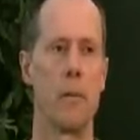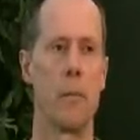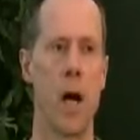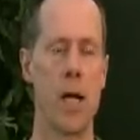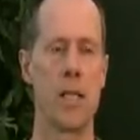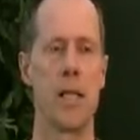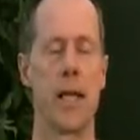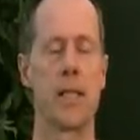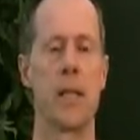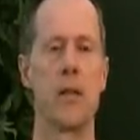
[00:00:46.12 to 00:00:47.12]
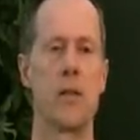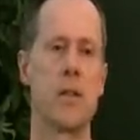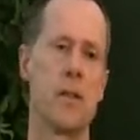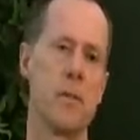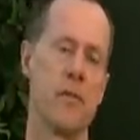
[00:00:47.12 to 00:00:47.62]
buy sex, I think
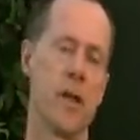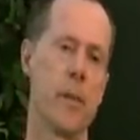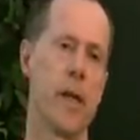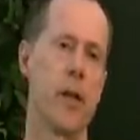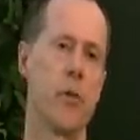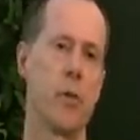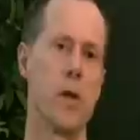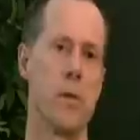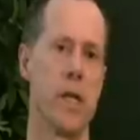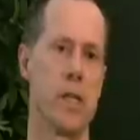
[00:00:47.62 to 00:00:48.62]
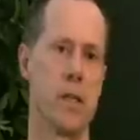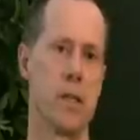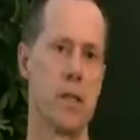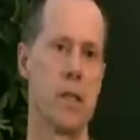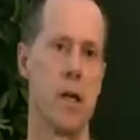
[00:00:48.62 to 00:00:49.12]
there's fundamentally three
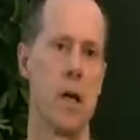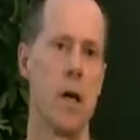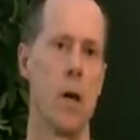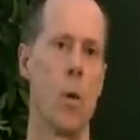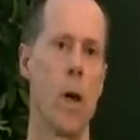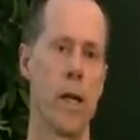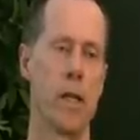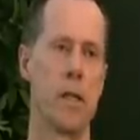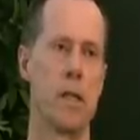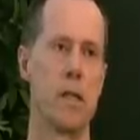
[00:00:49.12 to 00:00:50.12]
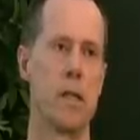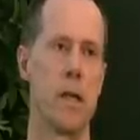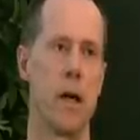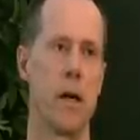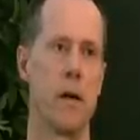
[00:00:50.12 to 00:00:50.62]
reasons. One is
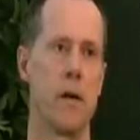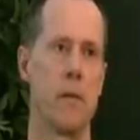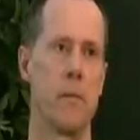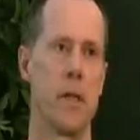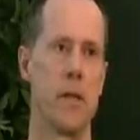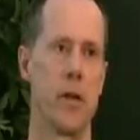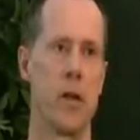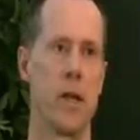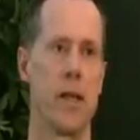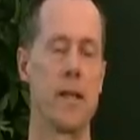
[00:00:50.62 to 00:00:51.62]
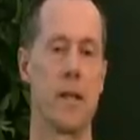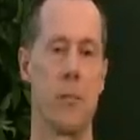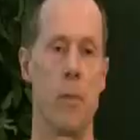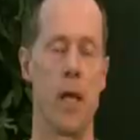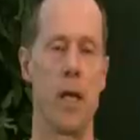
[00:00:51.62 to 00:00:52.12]
the difficulty that
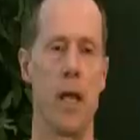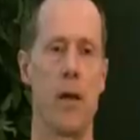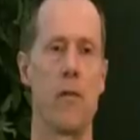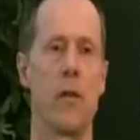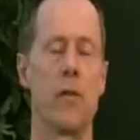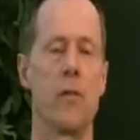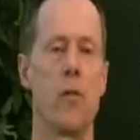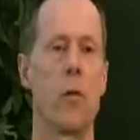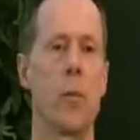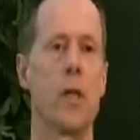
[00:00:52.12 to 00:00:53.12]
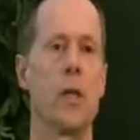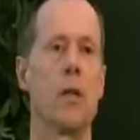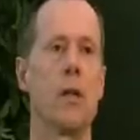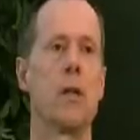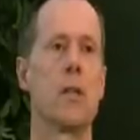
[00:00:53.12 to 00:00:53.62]
some men have in forming
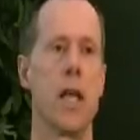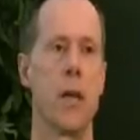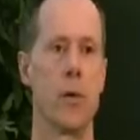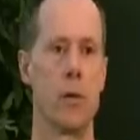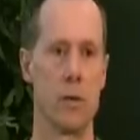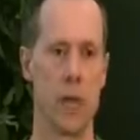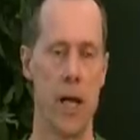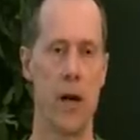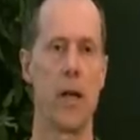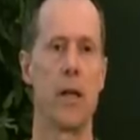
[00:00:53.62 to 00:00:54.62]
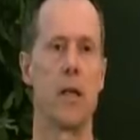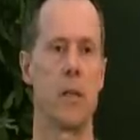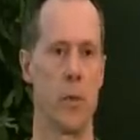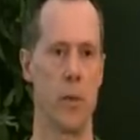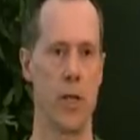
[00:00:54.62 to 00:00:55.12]
stable, caring,
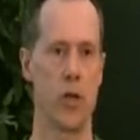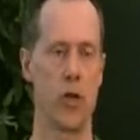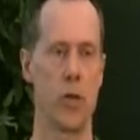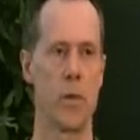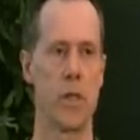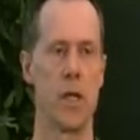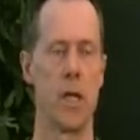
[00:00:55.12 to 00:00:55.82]
intimate relationships.